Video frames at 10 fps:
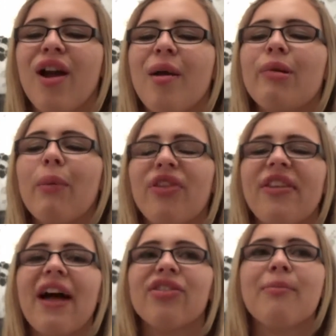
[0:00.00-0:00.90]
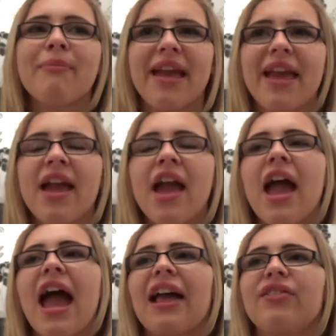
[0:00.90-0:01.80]
But obviously they had to meet,
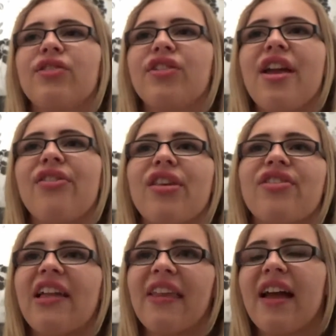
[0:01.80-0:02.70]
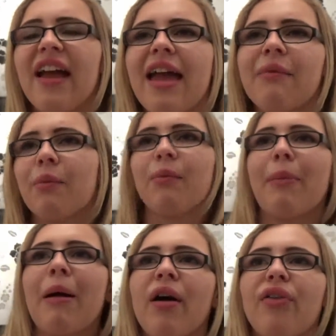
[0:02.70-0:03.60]
and she ends up telling him
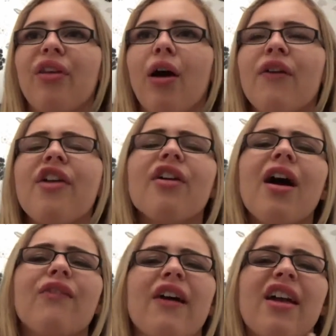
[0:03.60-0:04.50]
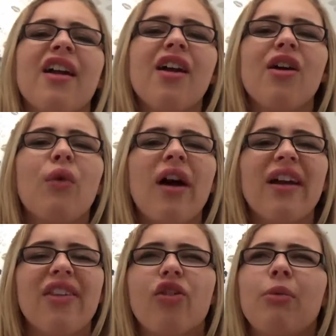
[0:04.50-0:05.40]
about herself. He's kind of like, right
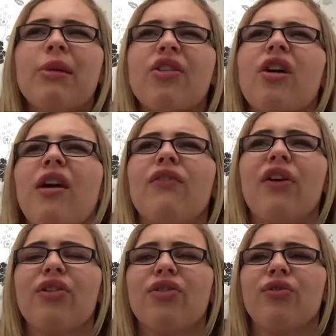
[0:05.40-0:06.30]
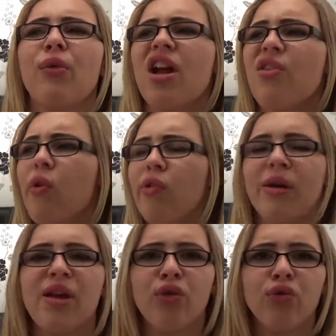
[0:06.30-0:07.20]
at this moment, he's kind of like, why are you talking to
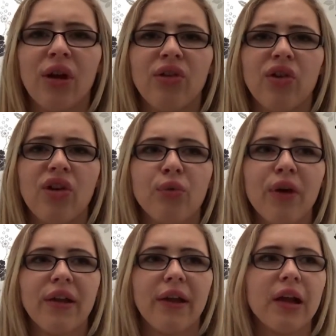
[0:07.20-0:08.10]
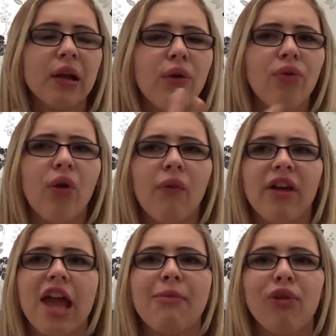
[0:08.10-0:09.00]
me, you stranger? He's very like closed off
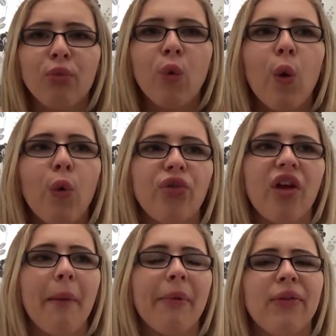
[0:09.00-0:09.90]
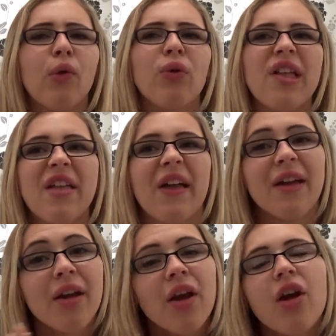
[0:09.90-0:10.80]
and keeping his walls up and not really
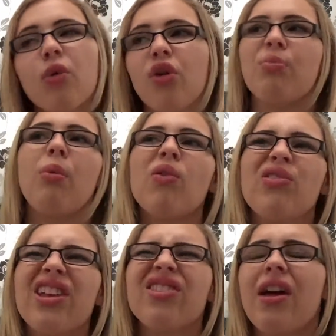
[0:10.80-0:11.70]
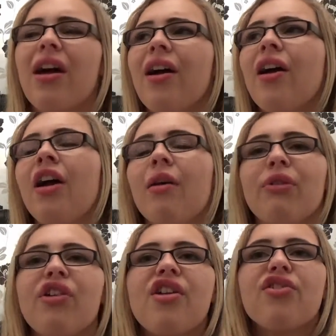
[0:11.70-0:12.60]
like responding to her, but
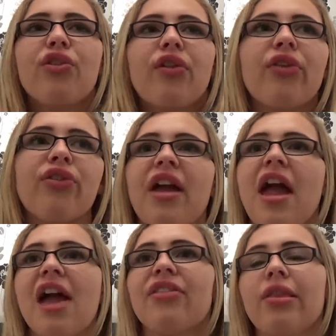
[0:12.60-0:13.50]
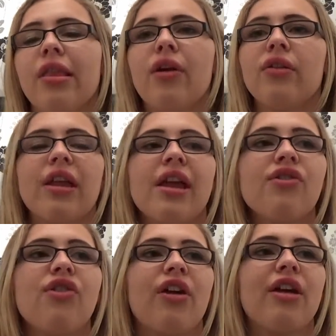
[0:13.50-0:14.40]
she's just like scared and lonely.
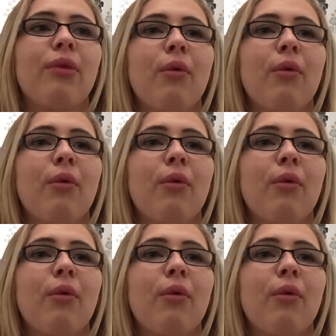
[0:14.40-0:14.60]
She's like, well,